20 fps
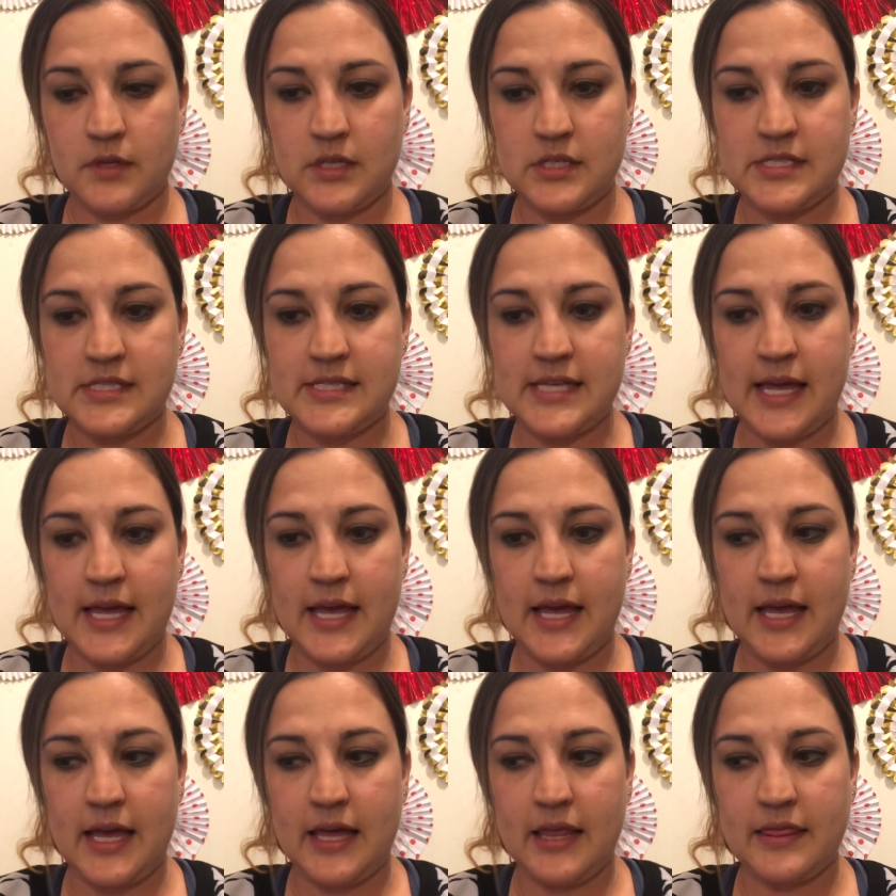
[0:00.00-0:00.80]

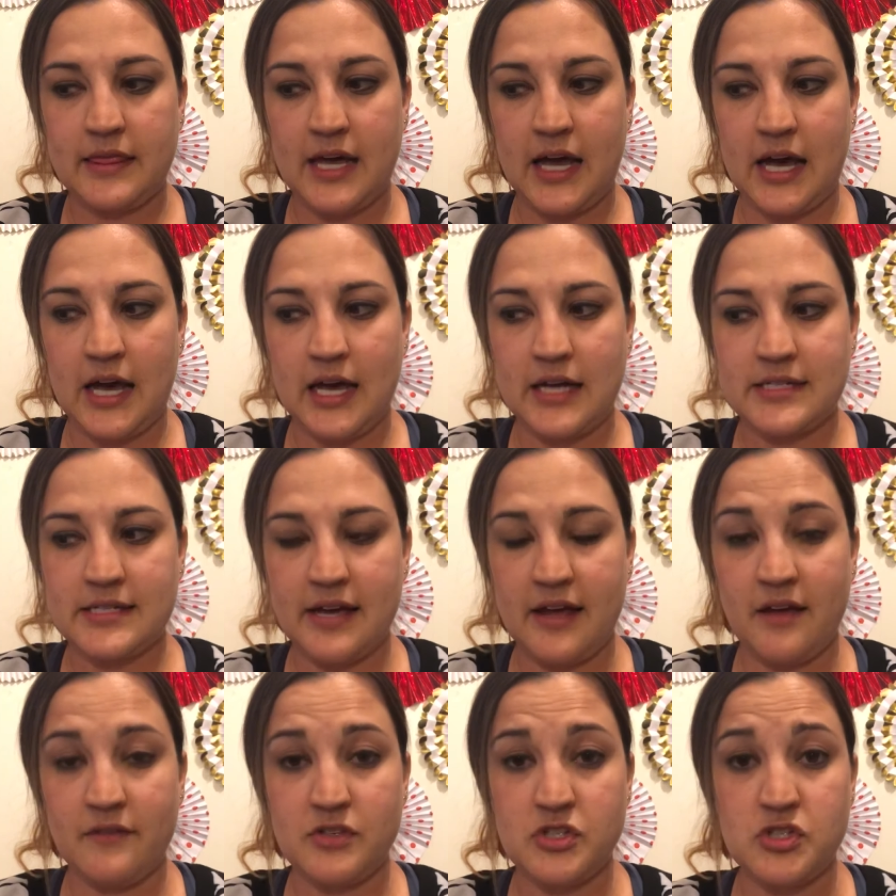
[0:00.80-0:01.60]
say that
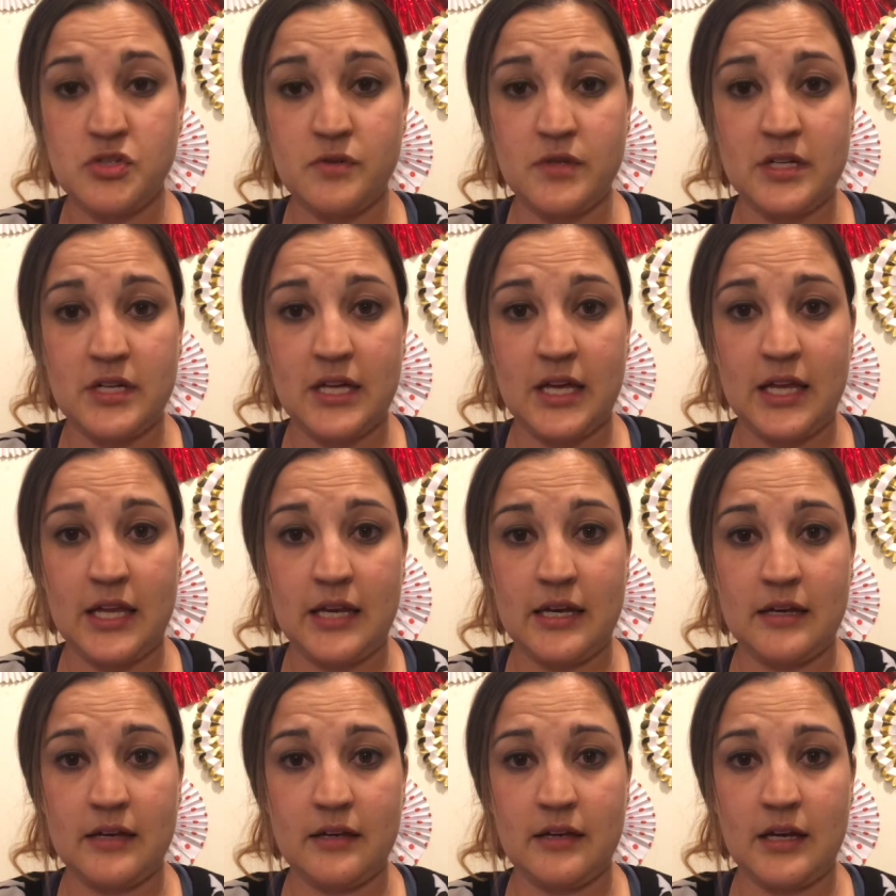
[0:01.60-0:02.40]
I have a student
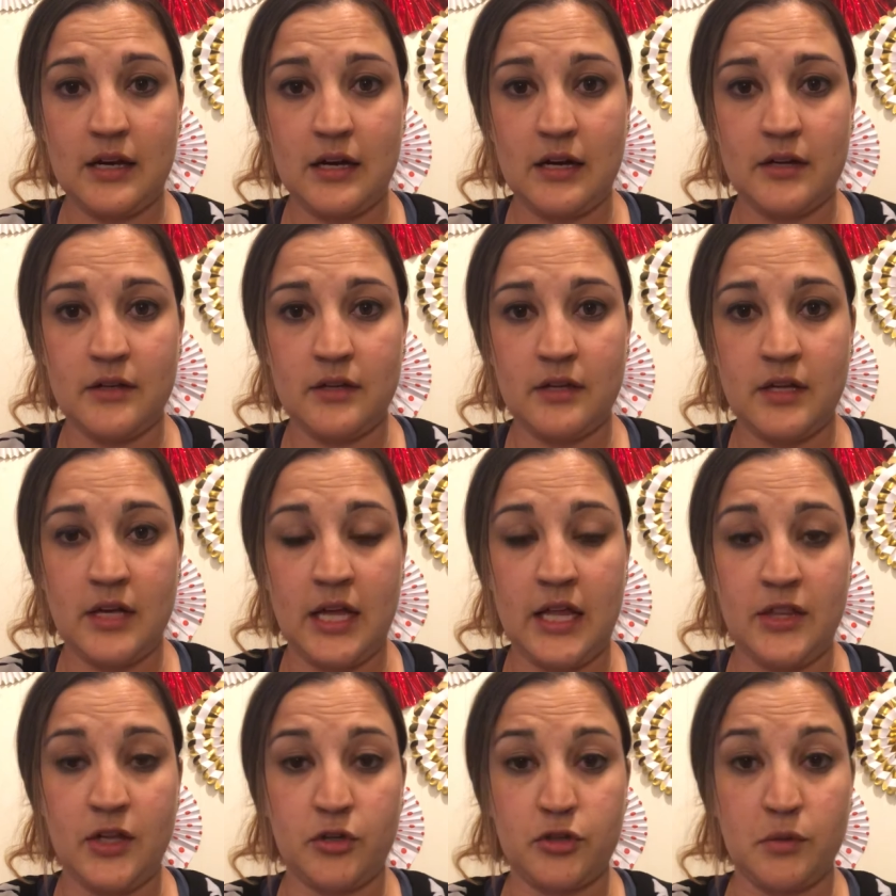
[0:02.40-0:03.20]
in
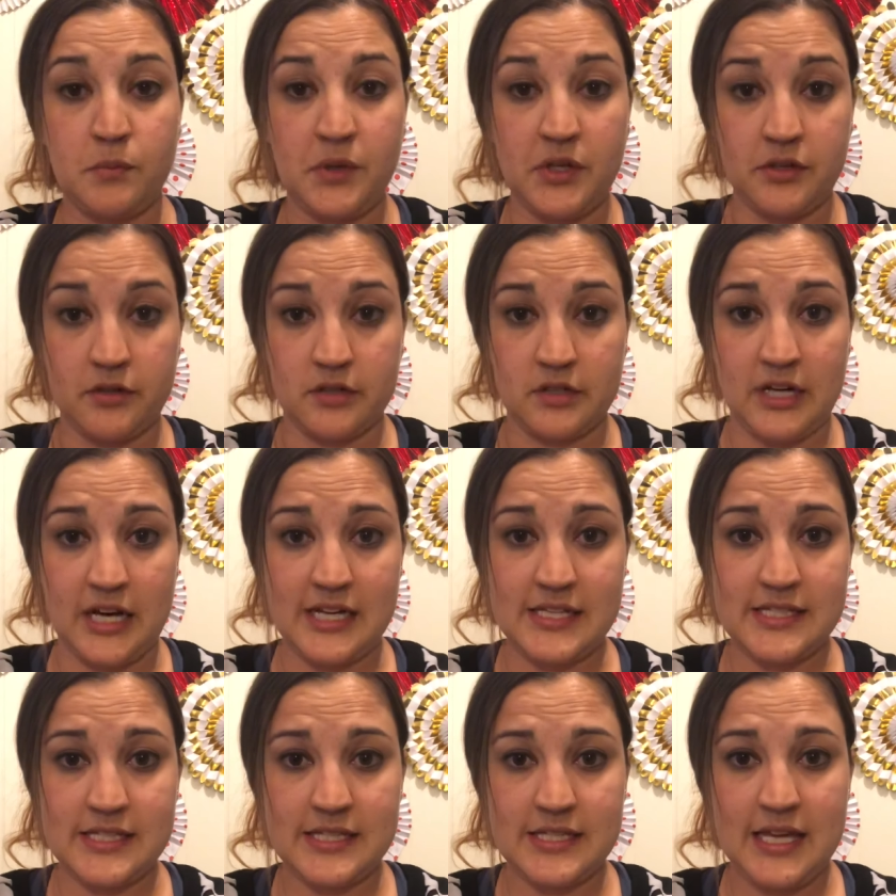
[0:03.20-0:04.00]
their computer
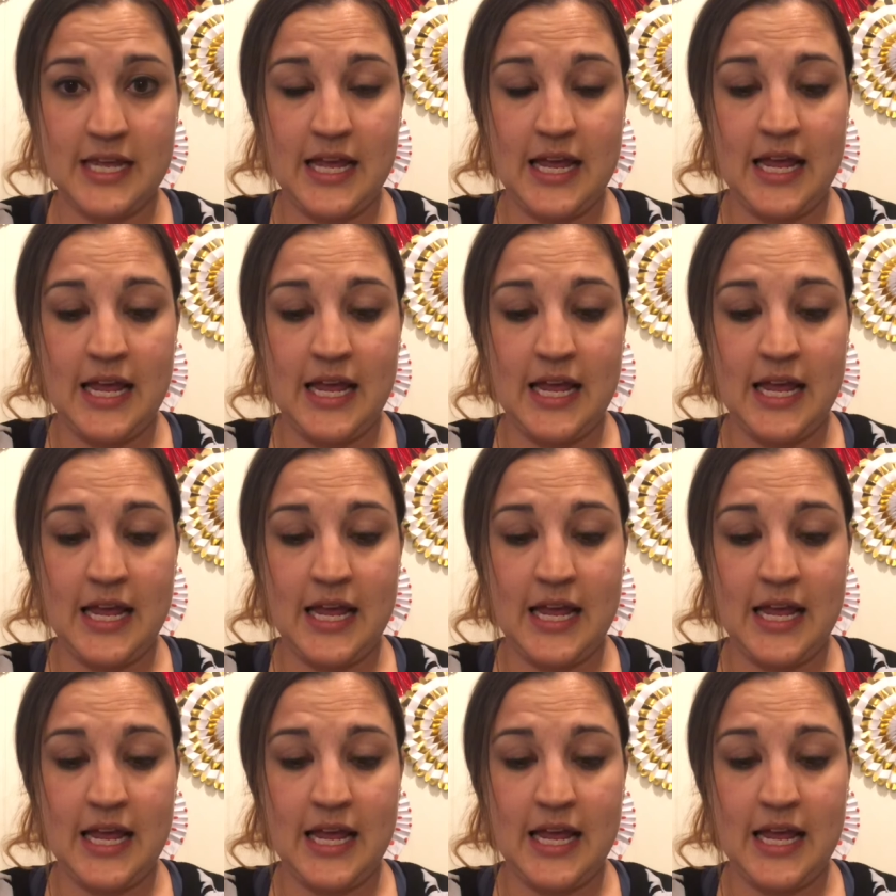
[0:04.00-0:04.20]
class,